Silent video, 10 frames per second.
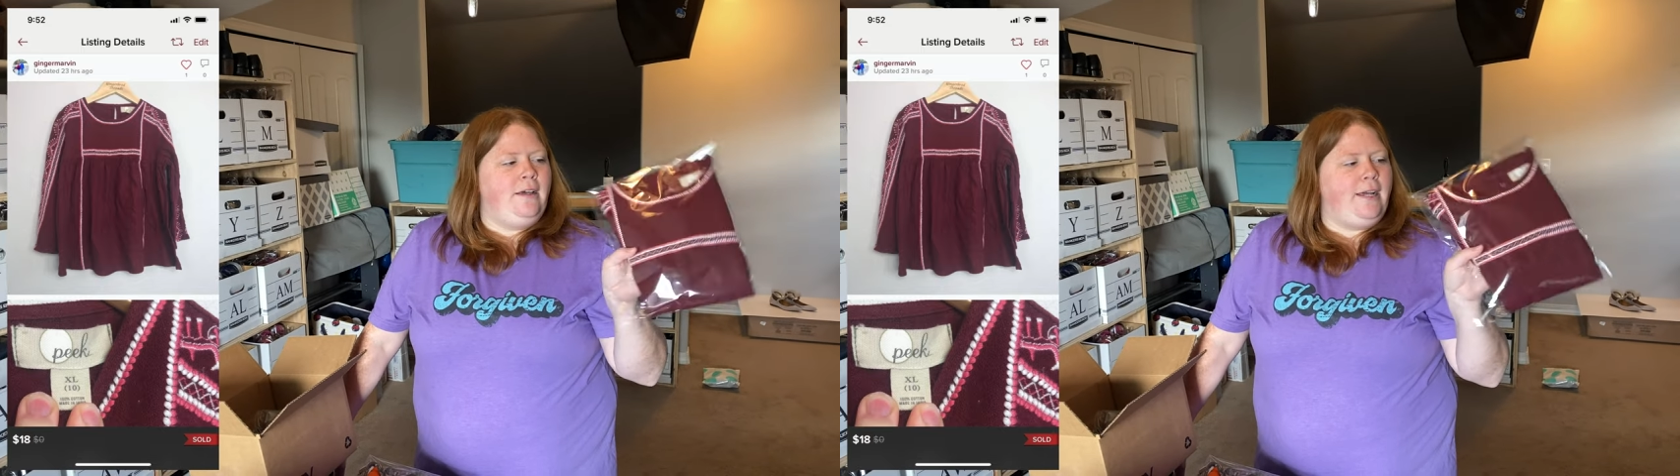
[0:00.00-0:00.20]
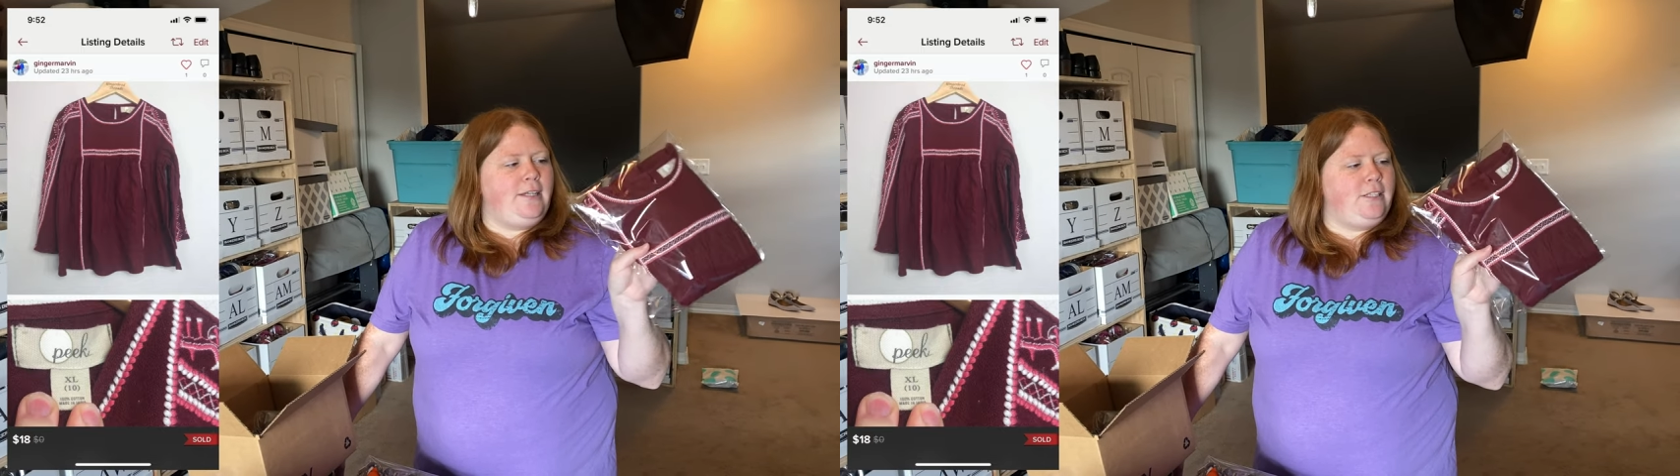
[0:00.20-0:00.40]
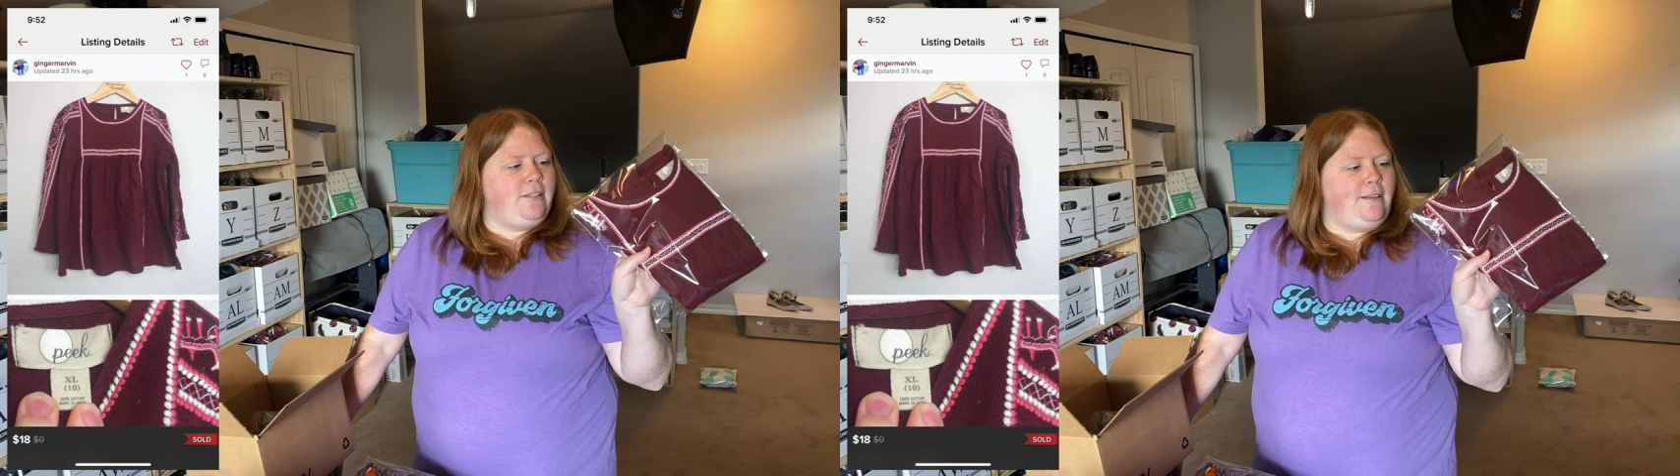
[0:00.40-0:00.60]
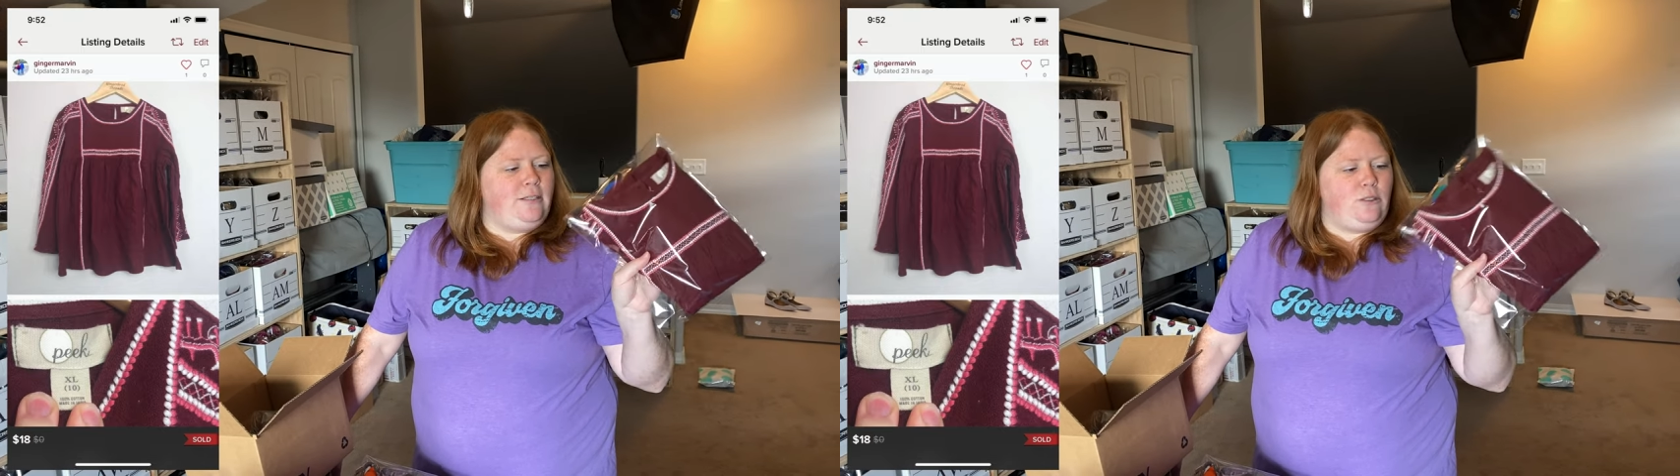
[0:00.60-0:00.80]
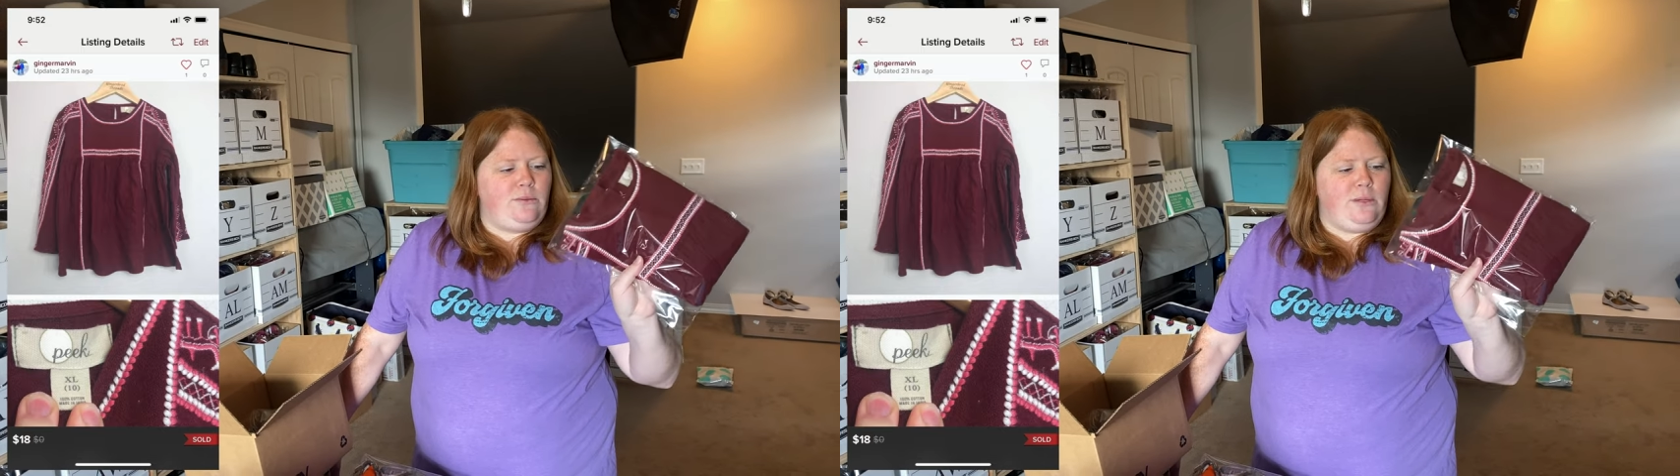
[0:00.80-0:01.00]
I just thought
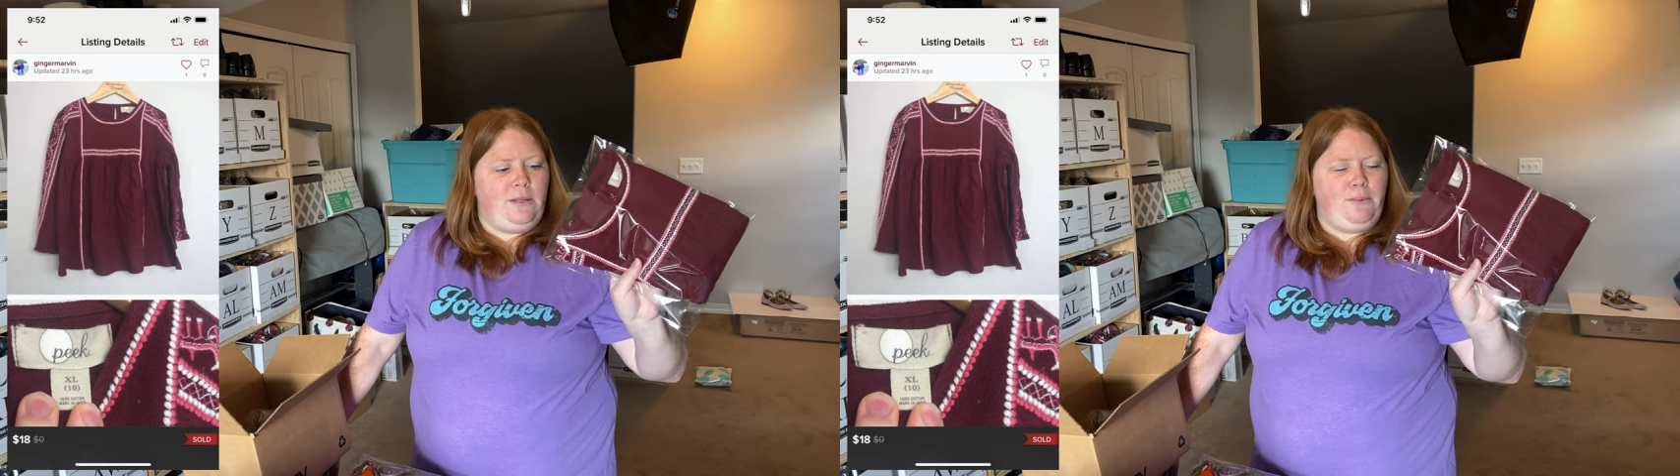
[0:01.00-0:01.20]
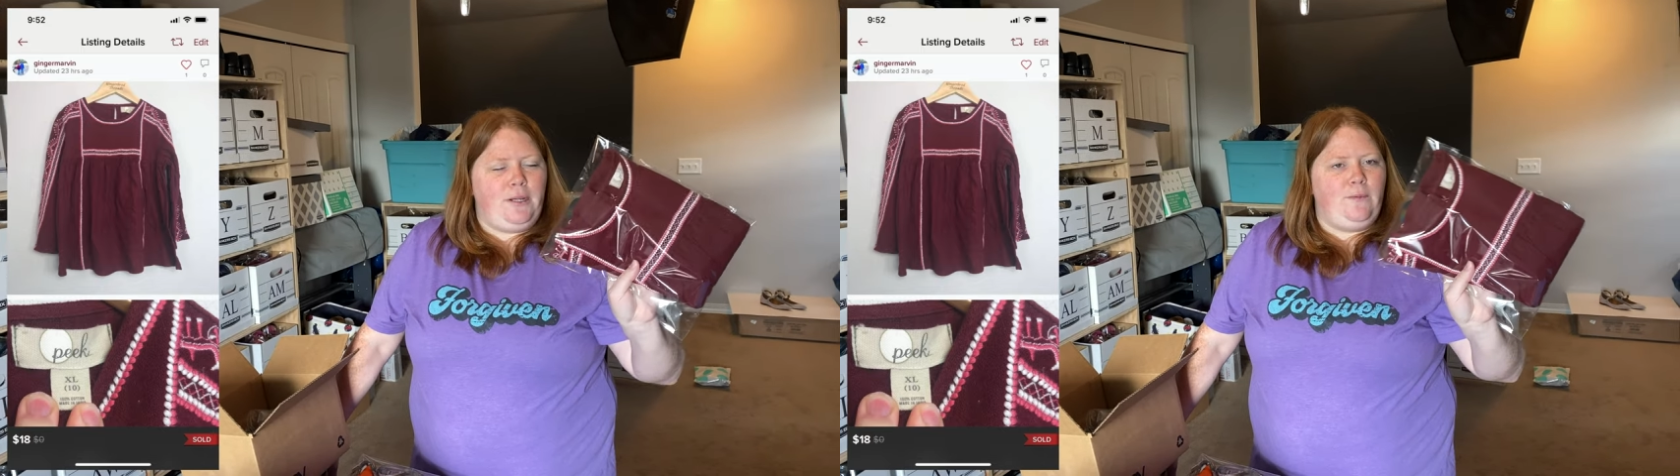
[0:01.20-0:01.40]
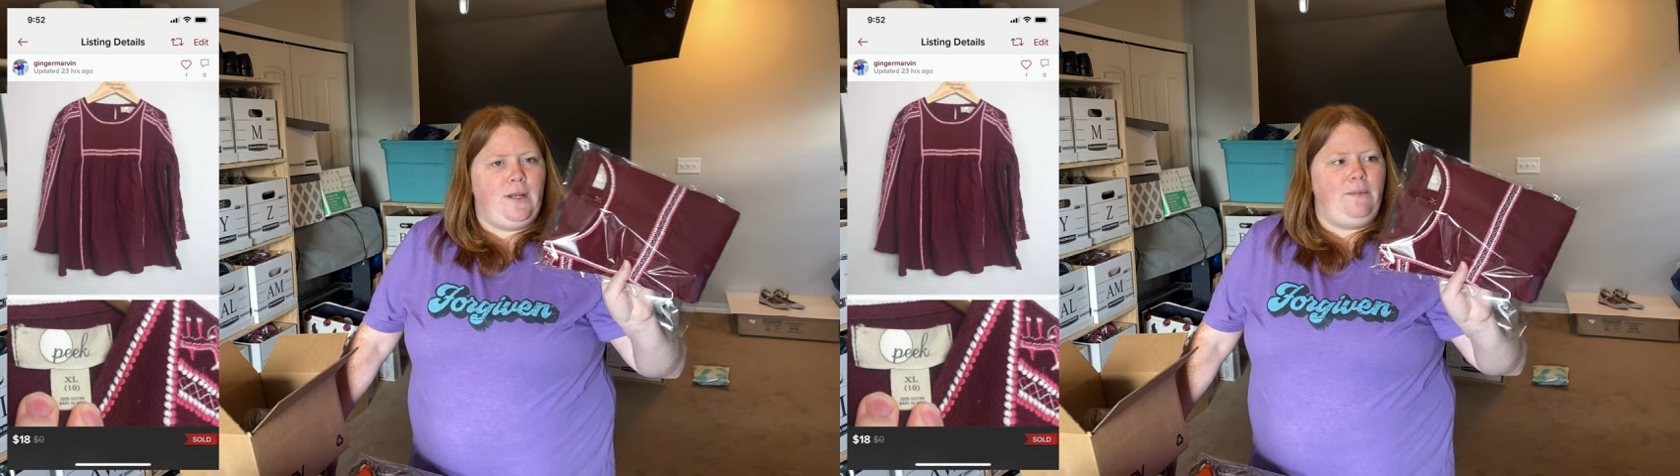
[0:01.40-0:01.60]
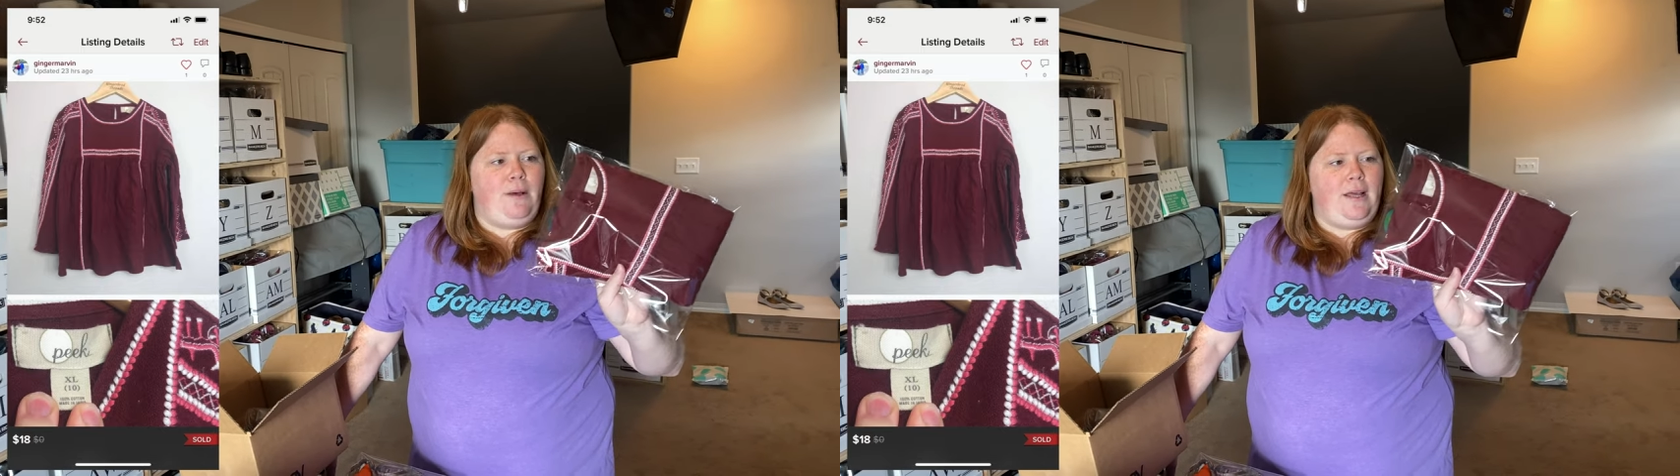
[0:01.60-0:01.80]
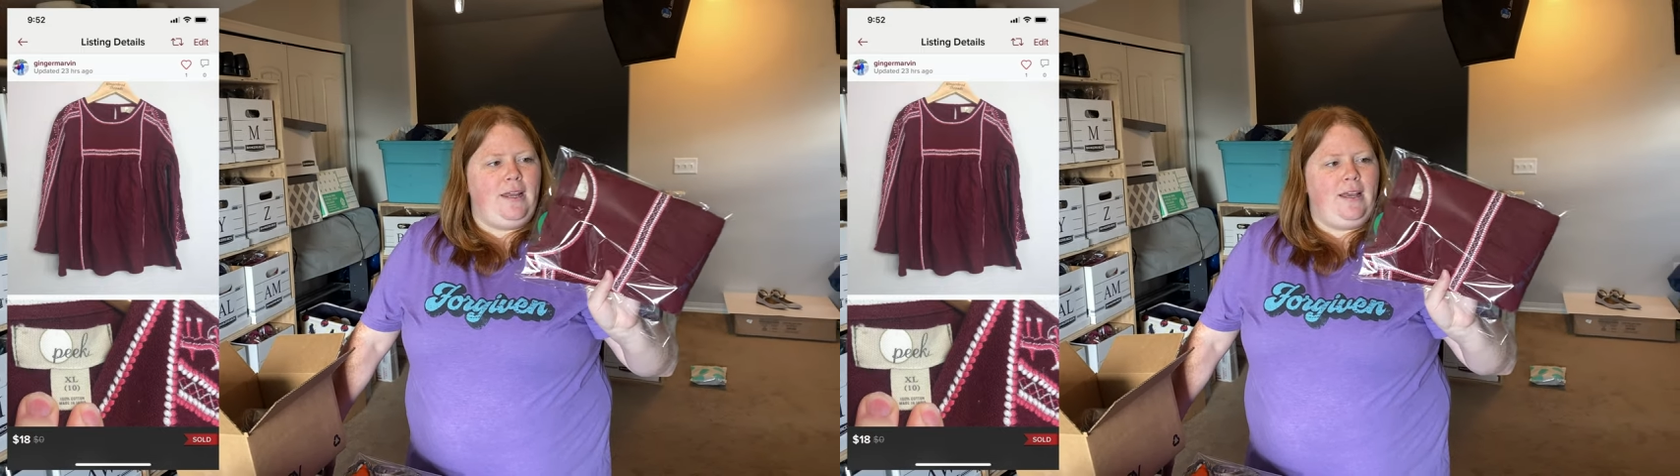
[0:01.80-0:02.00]
this was really pretty when I
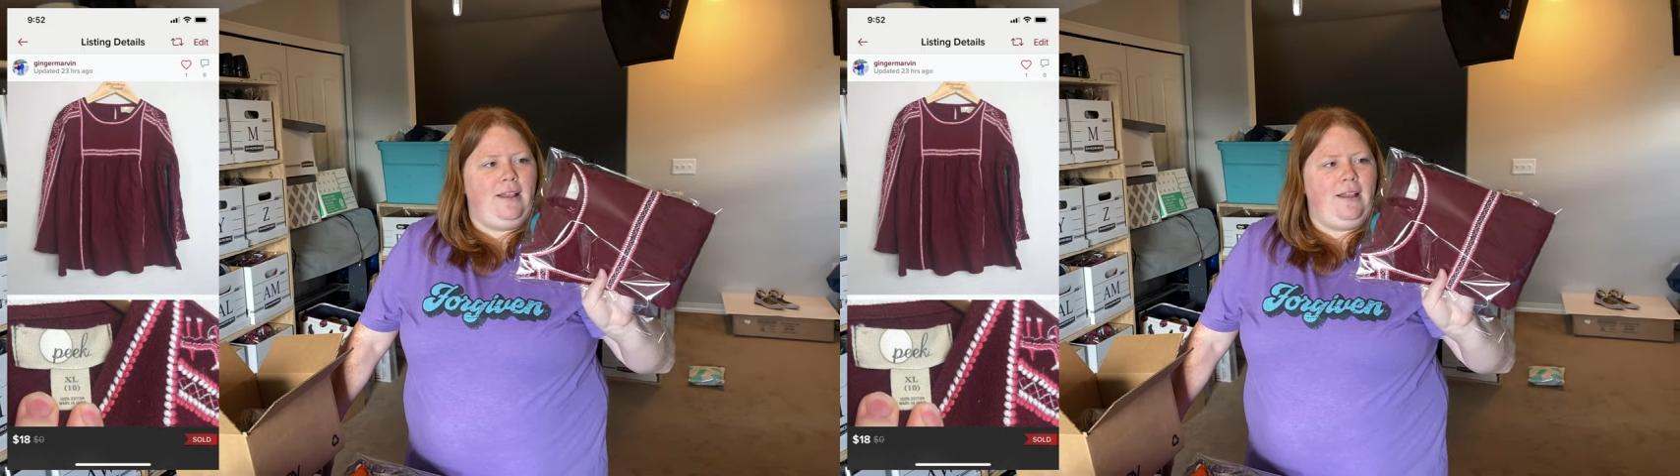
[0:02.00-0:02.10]
bought it.